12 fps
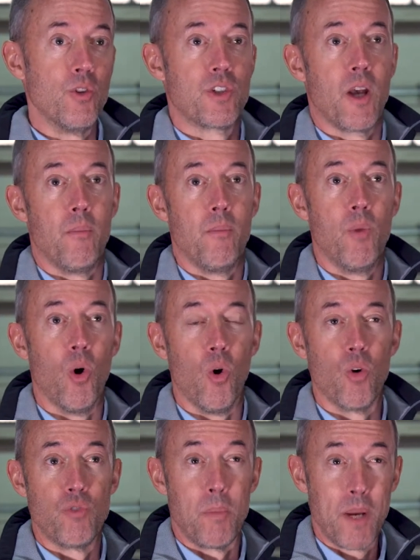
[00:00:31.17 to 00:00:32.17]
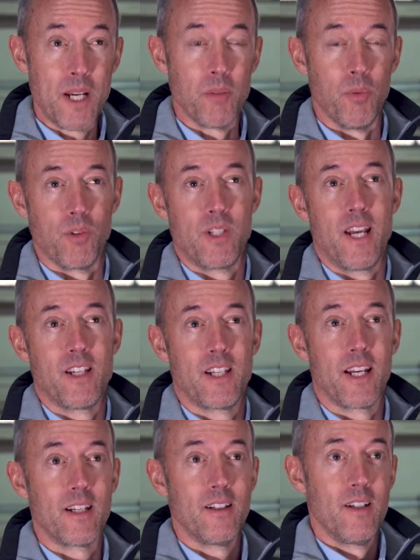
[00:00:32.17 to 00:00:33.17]
some more repeatable
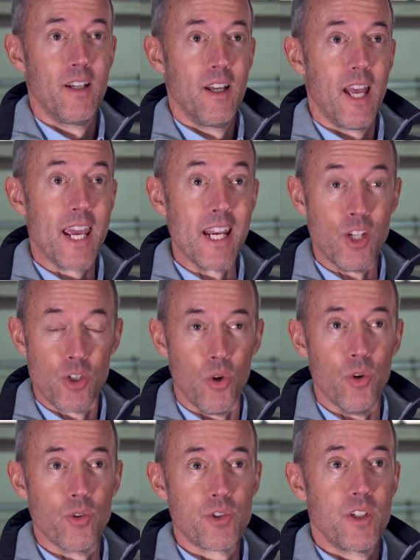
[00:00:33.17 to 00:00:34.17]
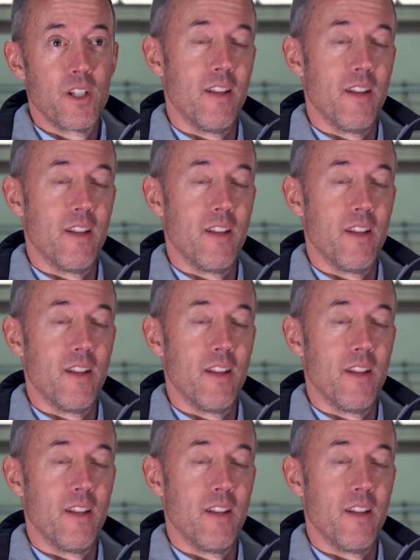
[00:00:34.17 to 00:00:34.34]
testing indoors,